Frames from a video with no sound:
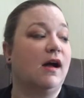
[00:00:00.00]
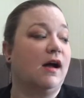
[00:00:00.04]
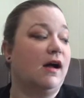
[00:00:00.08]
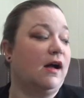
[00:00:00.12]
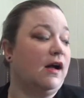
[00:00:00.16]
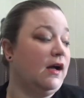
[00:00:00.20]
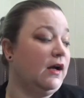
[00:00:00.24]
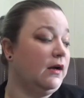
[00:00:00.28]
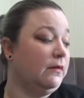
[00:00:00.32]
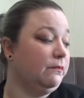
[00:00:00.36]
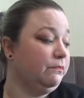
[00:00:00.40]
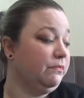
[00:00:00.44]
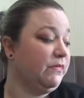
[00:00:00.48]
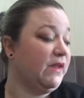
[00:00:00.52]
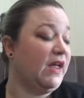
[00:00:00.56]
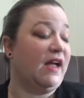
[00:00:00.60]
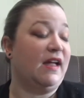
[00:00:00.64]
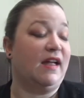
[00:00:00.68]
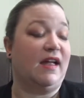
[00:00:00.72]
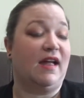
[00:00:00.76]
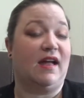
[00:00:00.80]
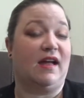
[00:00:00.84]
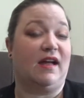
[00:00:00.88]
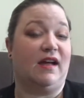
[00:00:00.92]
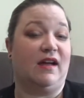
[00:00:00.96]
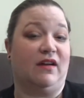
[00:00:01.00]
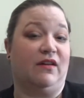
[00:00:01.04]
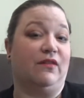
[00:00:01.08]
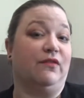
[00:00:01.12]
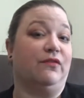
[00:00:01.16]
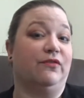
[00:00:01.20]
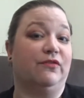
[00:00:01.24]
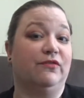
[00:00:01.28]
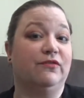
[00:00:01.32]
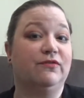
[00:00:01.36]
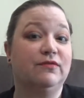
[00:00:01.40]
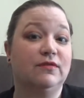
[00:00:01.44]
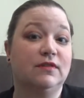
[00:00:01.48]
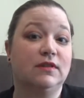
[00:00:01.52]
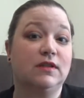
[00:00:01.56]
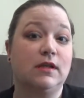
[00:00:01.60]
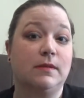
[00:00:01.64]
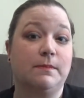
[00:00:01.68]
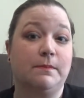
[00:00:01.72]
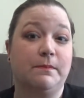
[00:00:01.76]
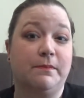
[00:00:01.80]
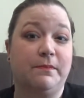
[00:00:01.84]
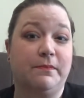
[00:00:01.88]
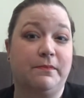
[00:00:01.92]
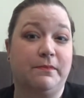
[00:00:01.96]
I have
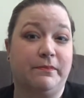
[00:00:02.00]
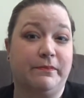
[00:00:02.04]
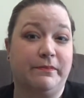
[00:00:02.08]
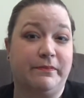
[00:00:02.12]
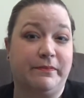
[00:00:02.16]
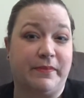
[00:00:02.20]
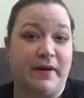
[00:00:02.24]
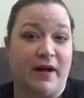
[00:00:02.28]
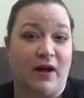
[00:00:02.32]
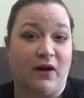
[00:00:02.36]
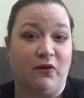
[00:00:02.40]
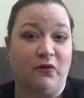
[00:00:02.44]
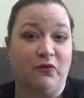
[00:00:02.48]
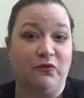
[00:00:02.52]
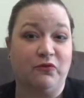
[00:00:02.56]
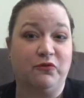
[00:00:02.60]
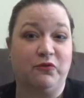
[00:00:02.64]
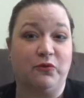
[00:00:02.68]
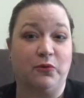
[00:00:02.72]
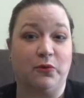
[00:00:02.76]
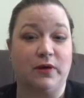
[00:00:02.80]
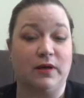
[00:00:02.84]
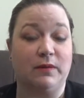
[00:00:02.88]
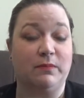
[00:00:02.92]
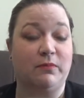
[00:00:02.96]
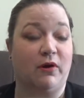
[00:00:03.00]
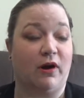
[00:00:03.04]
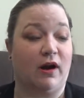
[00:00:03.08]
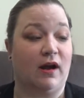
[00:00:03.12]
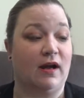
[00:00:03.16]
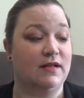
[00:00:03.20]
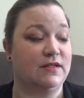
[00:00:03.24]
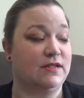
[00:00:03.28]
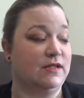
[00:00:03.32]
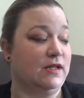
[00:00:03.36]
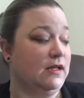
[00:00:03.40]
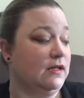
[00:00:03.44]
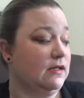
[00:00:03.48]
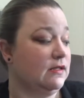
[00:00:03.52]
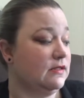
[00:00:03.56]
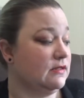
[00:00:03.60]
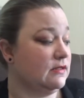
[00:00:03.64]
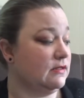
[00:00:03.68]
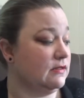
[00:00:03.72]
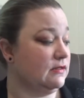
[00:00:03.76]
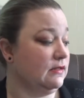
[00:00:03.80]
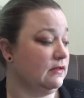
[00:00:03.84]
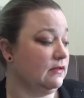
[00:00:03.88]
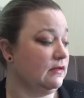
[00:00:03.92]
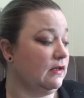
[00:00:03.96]
about 40
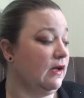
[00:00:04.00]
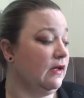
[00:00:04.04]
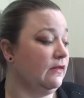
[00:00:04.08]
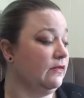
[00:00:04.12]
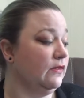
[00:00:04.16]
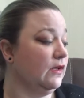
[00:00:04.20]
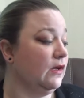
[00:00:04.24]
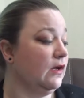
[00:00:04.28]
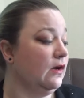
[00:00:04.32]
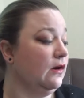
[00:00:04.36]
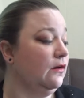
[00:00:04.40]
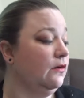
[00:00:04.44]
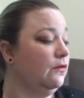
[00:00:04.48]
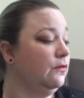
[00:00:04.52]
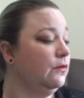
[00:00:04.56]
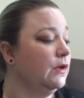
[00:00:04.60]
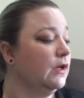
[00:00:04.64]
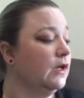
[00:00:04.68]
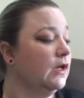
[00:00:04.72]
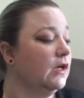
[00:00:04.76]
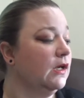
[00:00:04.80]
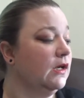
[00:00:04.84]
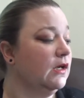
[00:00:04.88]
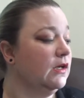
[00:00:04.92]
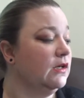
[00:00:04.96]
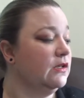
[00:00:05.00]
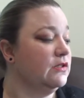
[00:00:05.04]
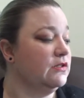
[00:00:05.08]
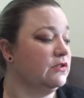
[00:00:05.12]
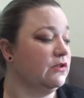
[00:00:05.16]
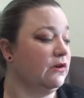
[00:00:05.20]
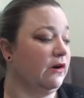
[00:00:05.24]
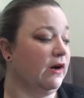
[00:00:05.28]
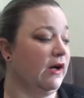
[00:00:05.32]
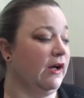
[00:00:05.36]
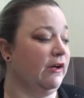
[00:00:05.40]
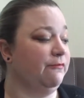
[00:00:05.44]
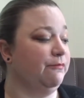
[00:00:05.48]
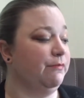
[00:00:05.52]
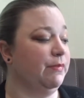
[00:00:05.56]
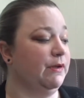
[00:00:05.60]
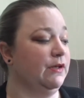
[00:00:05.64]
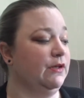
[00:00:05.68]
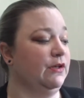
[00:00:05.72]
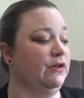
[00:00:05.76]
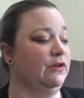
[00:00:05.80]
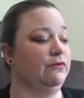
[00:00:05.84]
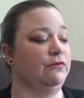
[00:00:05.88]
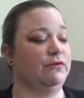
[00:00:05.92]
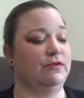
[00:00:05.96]
projects on the go, so I've
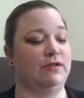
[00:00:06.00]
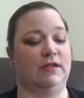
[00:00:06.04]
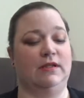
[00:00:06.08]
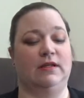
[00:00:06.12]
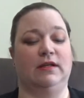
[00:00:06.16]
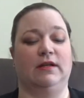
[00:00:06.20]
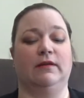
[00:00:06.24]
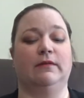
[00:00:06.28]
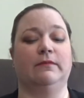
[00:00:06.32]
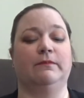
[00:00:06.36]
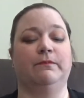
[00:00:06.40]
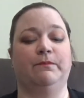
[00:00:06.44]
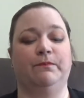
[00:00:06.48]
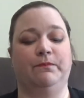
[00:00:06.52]
been using